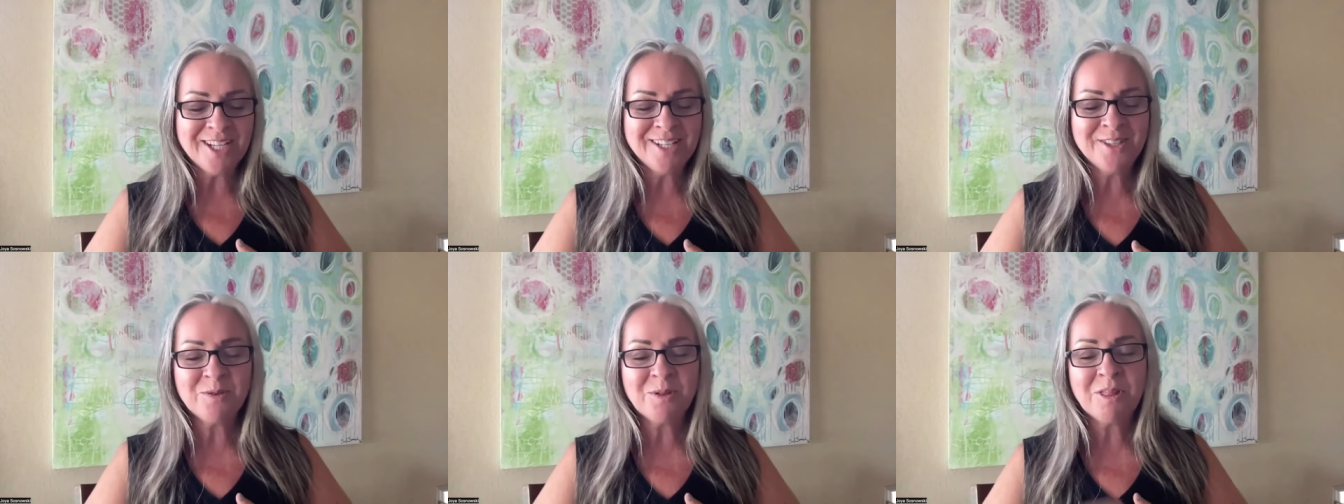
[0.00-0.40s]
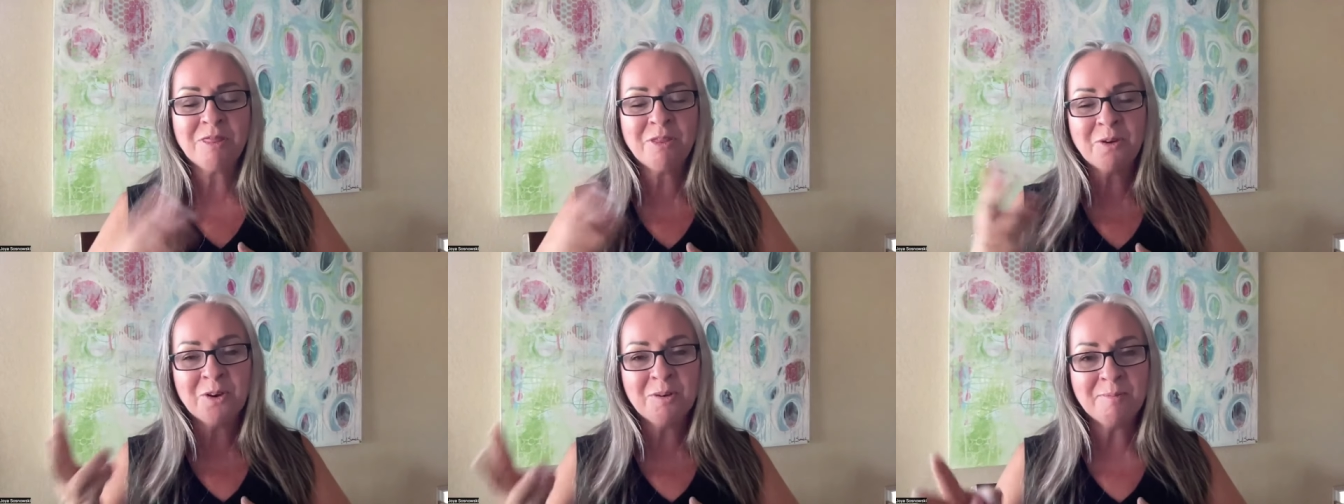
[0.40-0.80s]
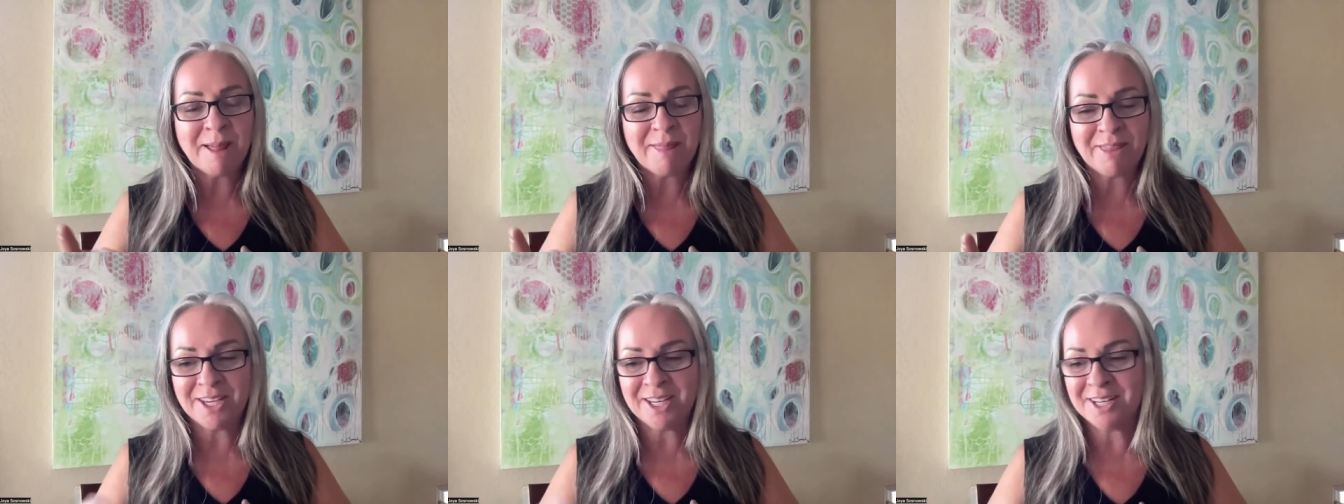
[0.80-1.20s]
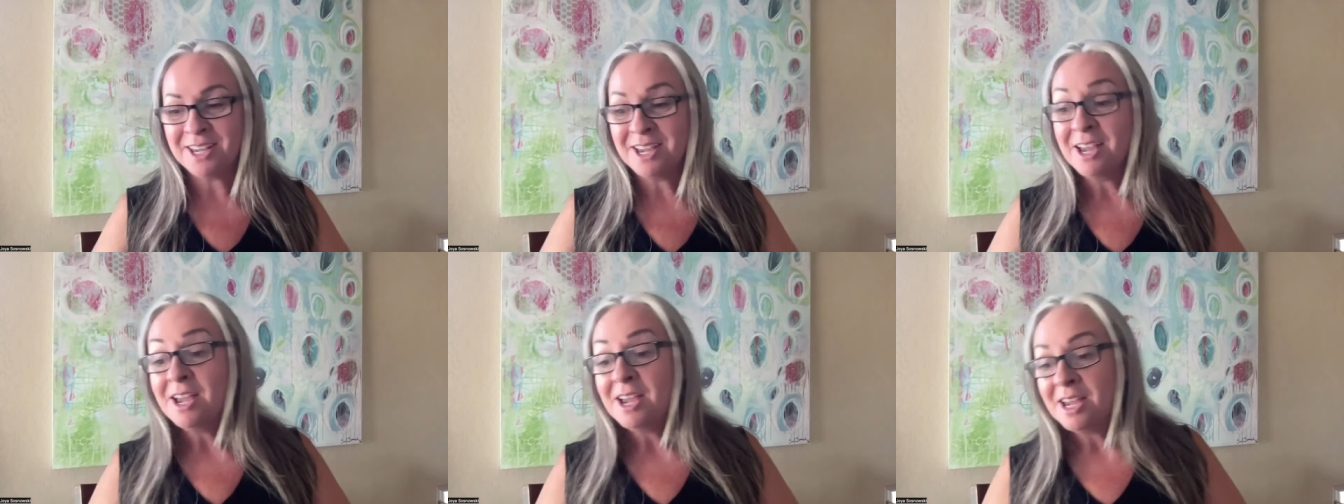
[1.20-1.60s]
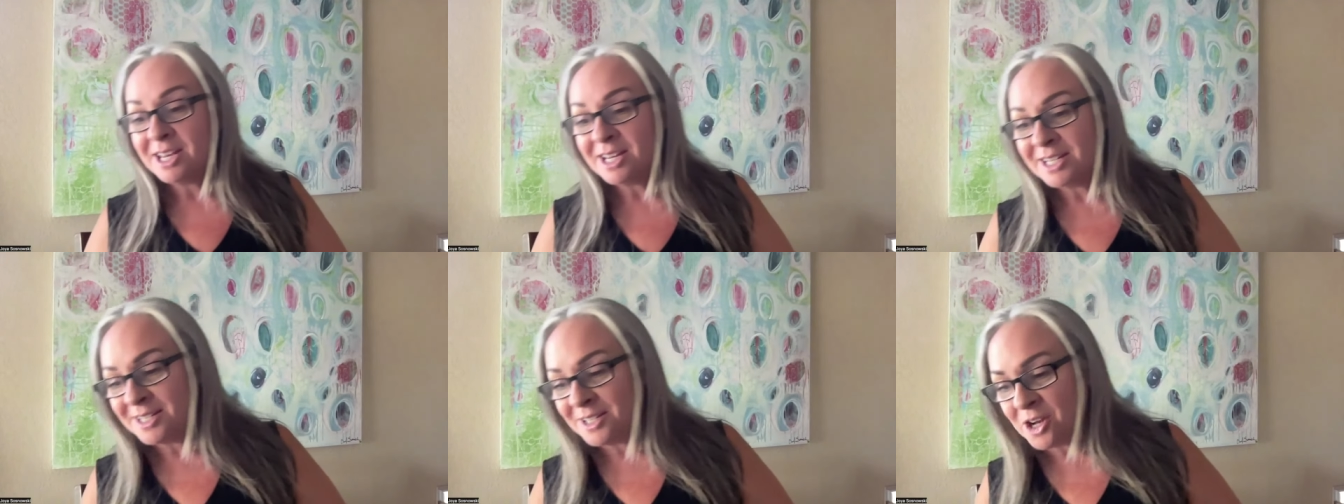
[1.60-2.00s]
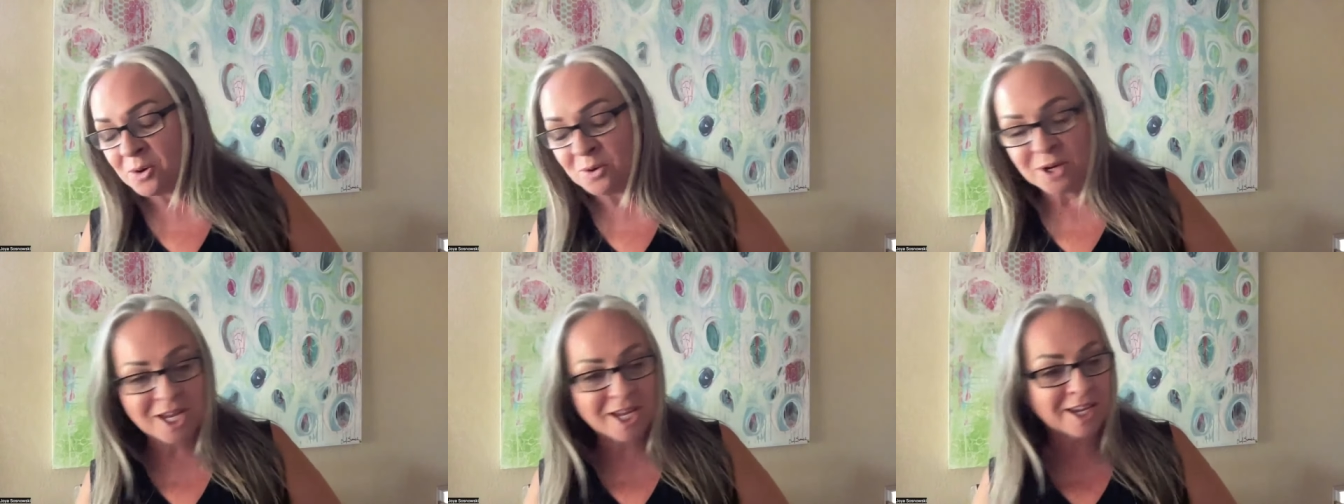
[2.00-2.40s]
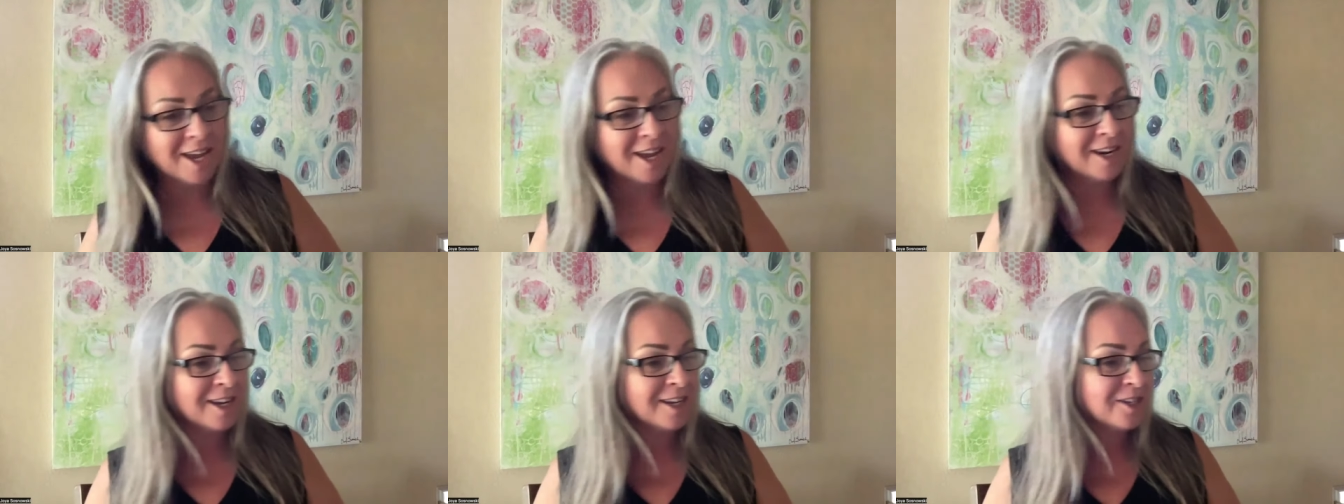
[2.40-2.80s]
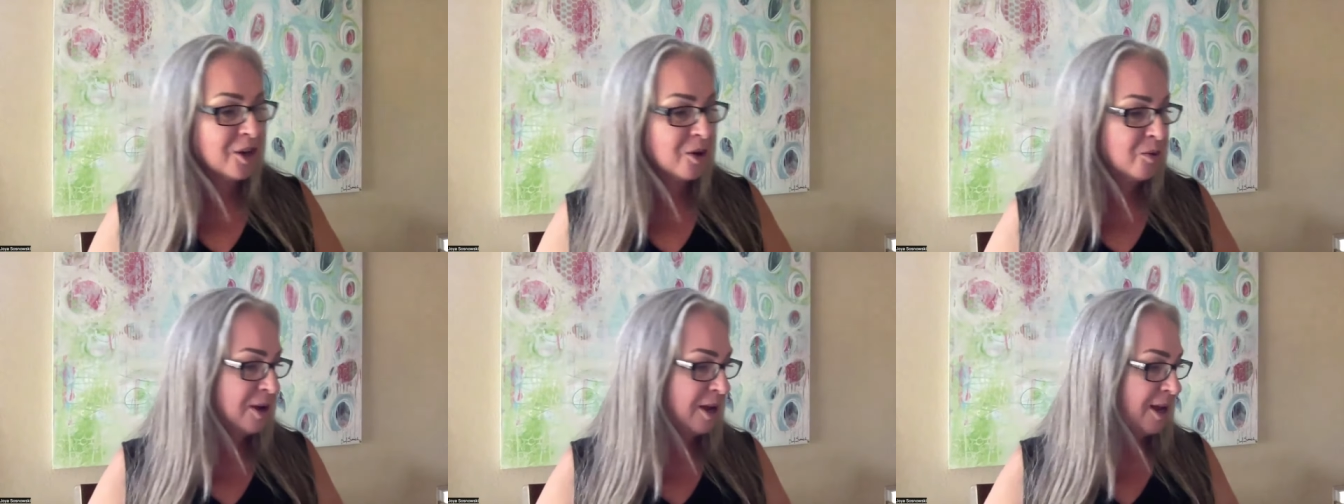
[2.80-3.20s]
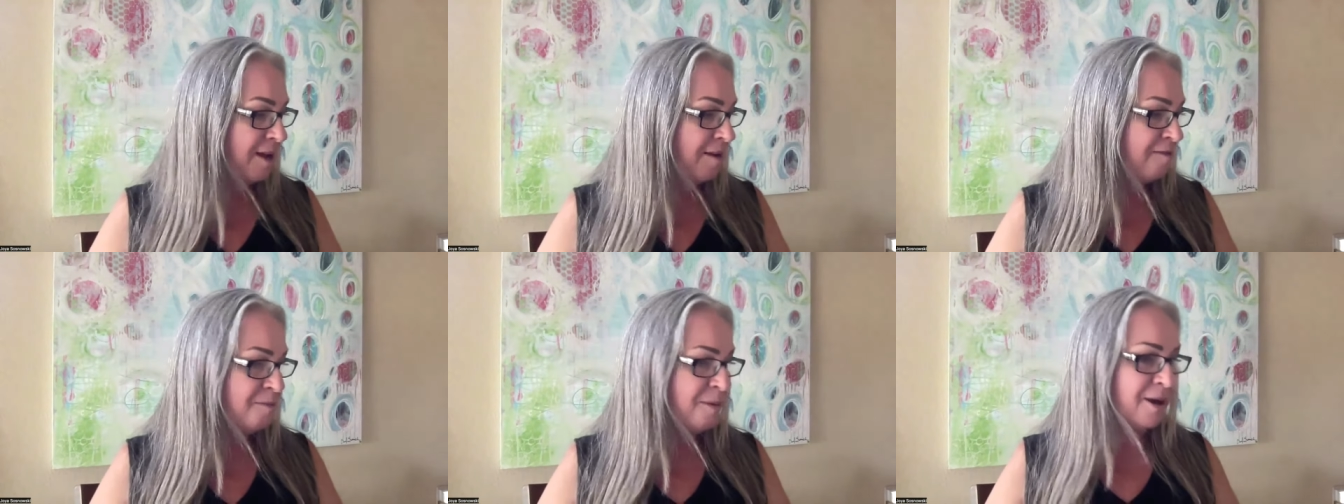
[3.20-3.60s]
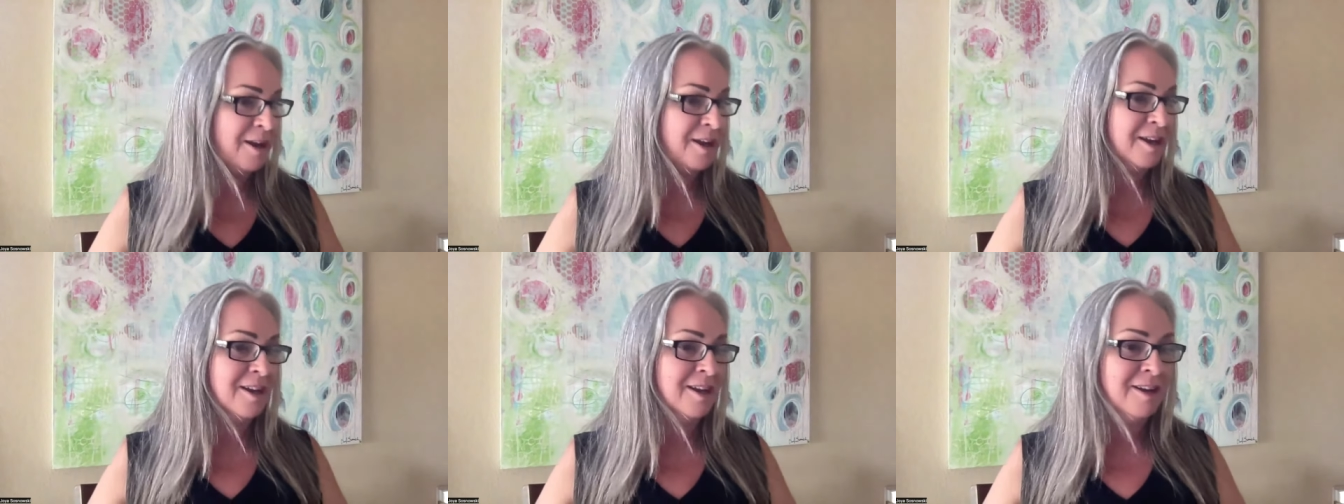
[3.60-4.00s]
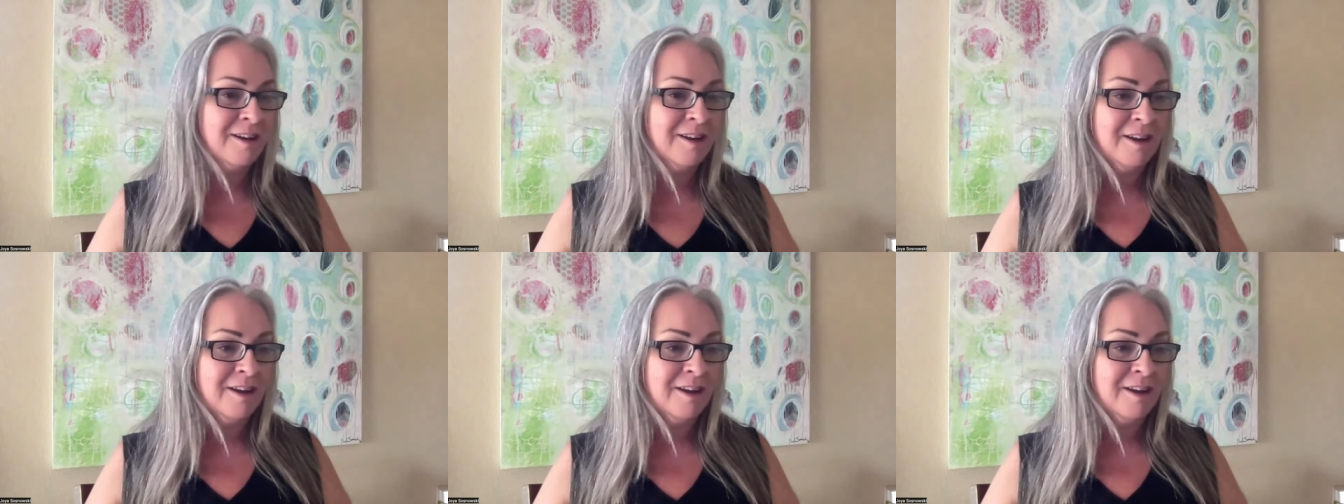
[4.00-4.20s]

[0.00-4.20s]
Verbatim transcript: And so the third method is toning. And I don't have my